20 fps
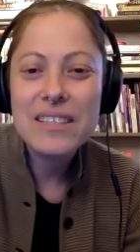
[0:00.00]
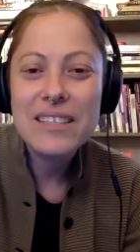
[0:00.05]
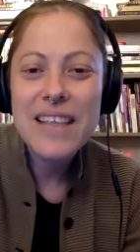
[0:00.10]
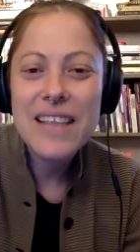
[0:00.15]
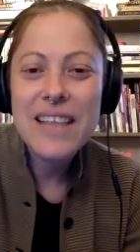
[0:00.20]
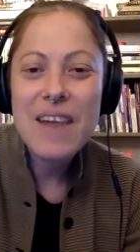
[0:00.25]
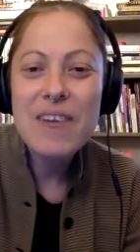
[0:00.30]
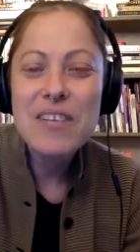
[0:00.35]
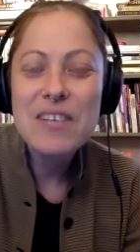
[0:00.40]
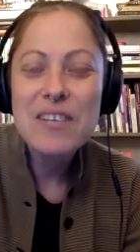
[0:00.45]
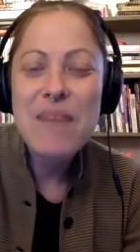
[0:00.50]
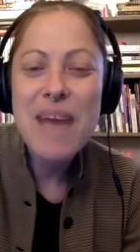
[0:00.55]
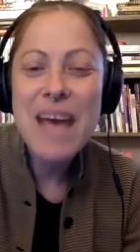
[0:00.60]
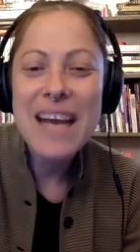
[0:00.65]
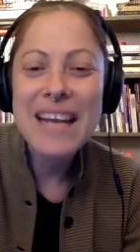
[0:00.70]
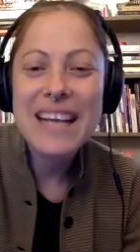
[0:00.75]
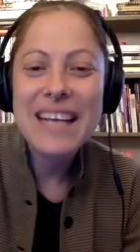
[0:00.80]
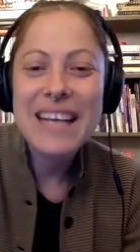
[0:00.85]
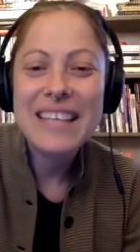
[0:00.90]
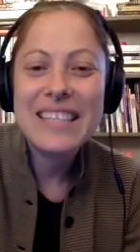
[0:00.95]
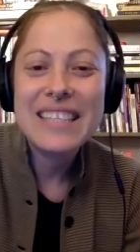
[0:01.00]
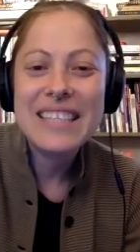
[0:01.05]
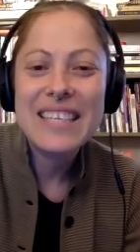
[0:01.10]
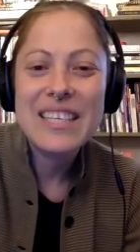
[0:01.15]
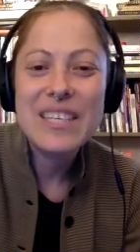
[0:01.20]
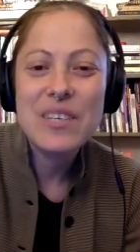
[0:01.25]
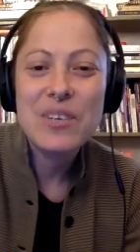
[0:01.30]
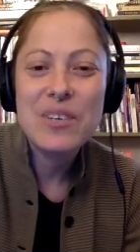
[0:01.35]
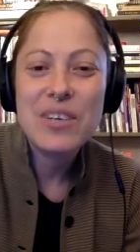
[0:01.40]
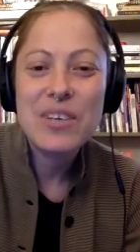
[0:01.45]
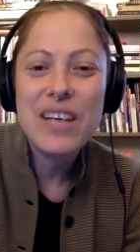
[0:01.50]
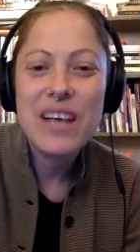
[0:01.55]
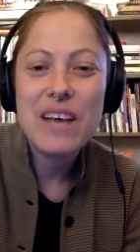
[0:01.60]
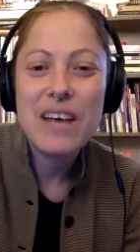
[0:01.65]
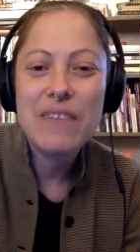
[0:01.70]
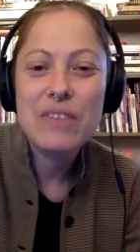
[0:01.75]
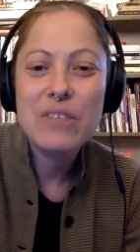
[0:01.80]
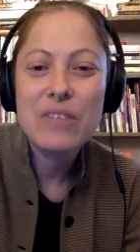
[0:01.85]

charismatic and tender enough